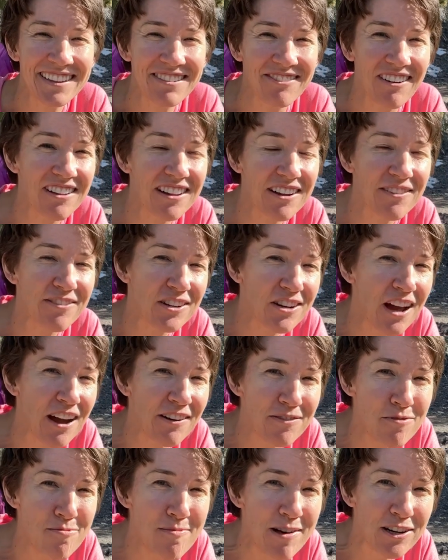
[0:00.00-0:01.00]
Well, if you're not
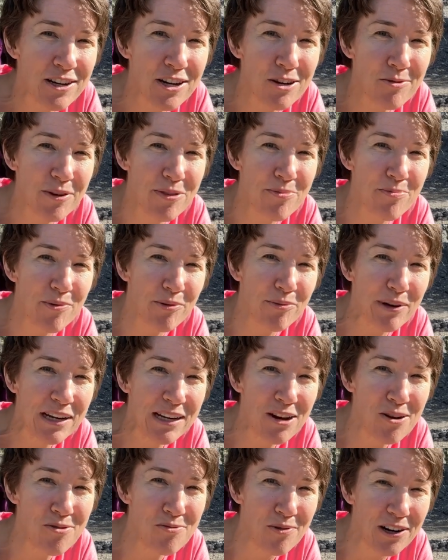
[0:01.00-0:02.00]
familiar with
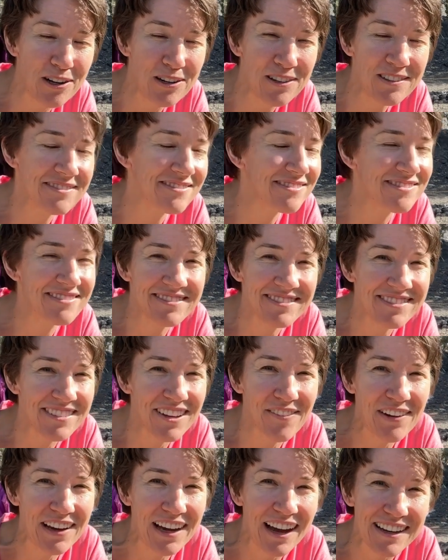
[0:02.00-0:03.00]
merino wool,
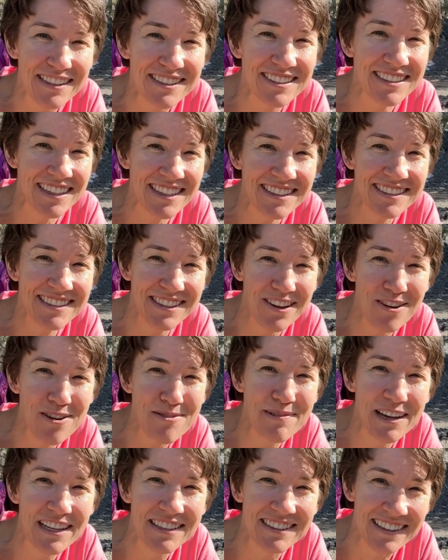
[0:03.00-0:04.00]
oh my gosh, it's so
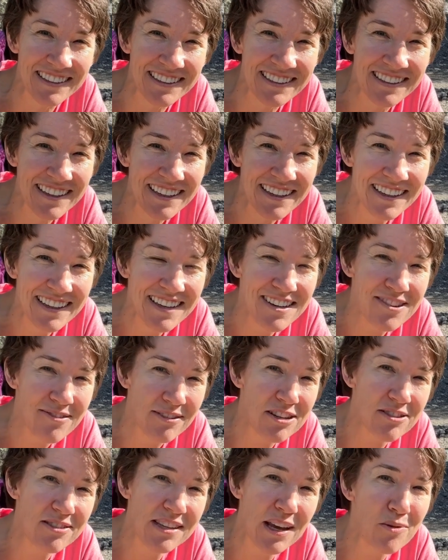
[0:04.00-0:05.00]
amazing.
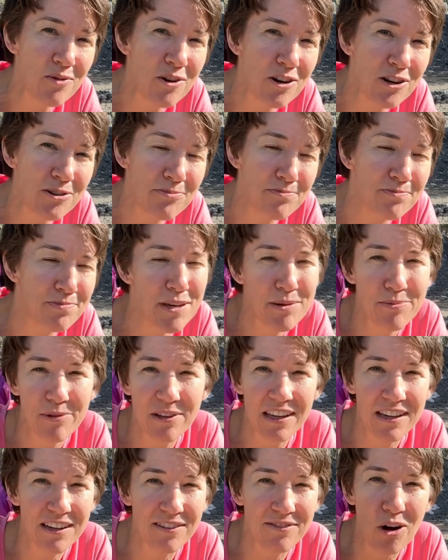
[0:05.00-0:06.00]
When you say wool, people
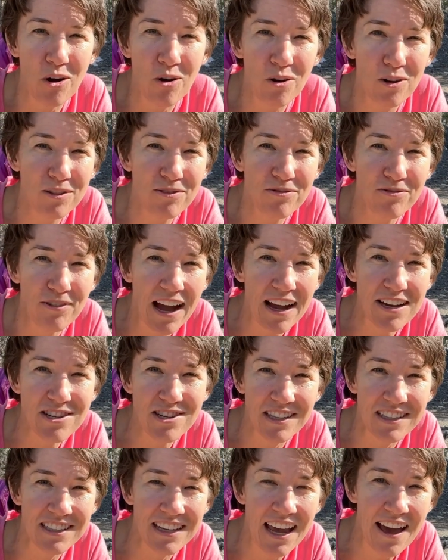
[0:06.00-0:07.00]
think of
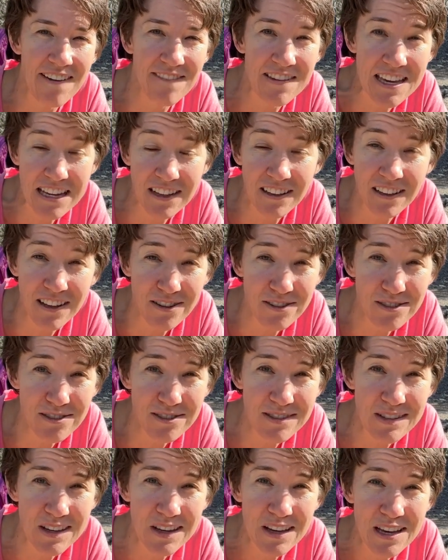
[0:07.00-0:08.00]
old-fashioned heavy
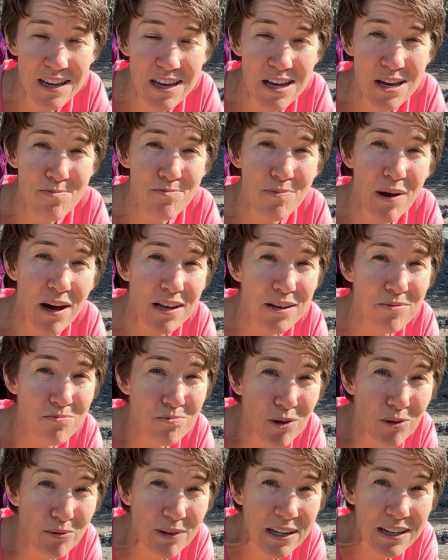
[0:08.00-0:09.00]
clothes, but
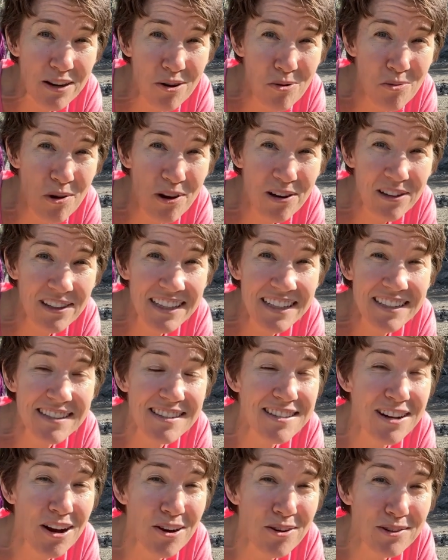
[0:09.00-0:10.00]
merino wool is
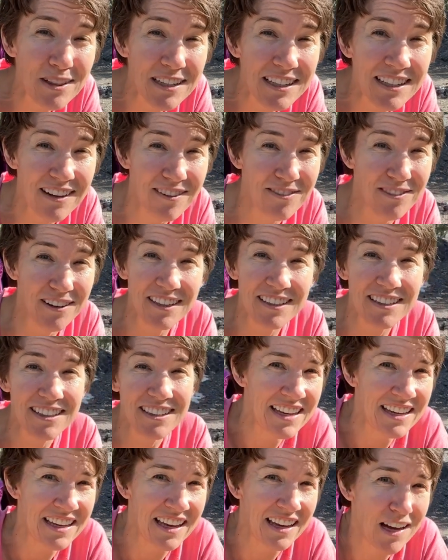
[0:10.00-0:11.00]
totally different.
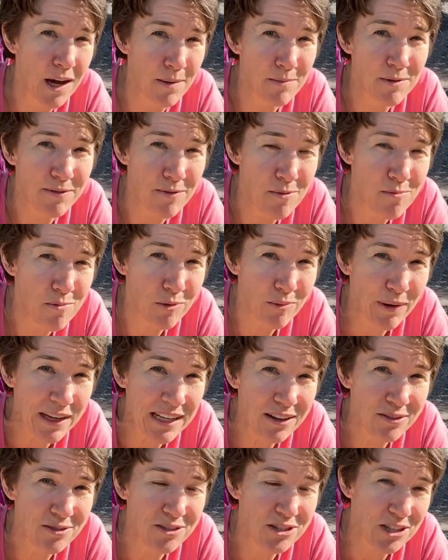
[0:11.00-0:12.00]
It comes from
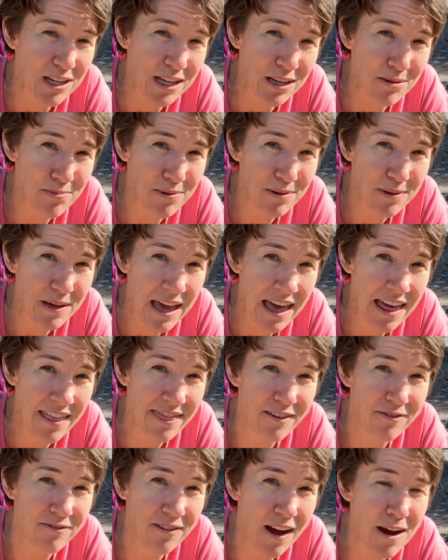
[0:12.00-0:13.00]
merino sheep, and
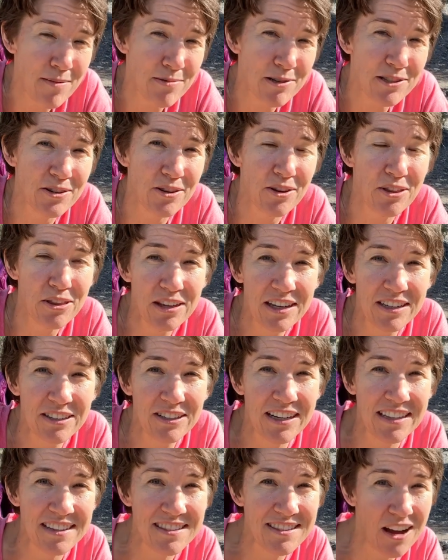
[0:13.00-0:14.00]
the fibers are thinner
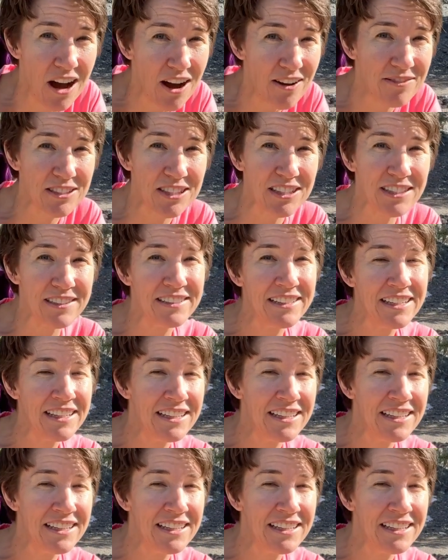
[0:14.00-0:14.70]
and softer.